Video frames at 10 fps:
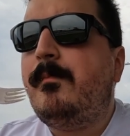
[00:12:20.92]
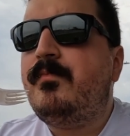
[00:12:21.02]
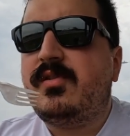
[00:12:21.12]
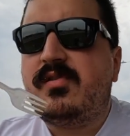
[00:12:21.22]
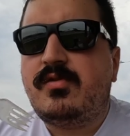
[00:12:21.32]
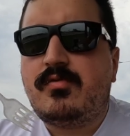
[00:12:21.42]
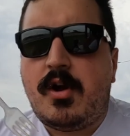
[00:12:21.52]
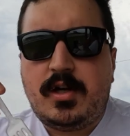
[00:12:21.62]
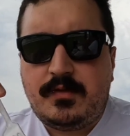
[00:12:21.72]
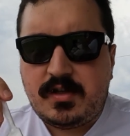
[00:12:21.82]
they're still
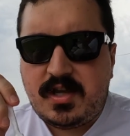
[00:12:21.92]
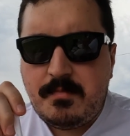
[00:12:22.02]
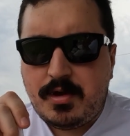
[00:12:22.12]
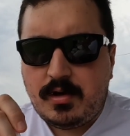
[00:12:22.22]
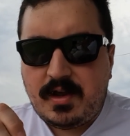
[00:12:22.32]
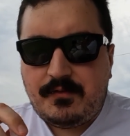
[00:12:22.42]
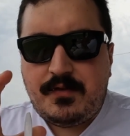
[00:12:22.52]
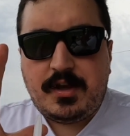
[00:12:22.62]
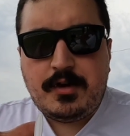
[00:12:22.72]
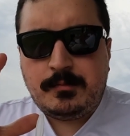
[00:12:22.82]
strong enough to keep their like
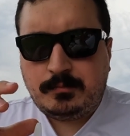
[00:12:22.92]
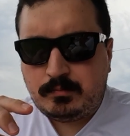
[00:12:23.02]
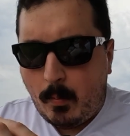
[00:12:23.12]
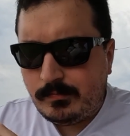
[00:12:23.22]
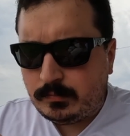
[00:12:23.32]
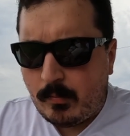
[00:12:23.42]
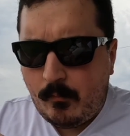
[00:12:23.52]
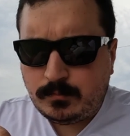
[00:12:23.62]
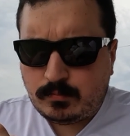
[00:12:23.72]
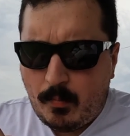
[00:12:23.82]
figure.
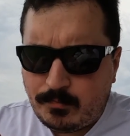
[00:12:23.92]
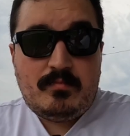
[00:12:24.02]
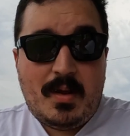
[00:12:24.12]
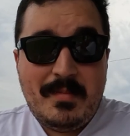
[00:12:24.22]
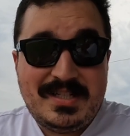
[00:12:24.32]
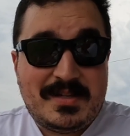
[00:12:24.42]
But it's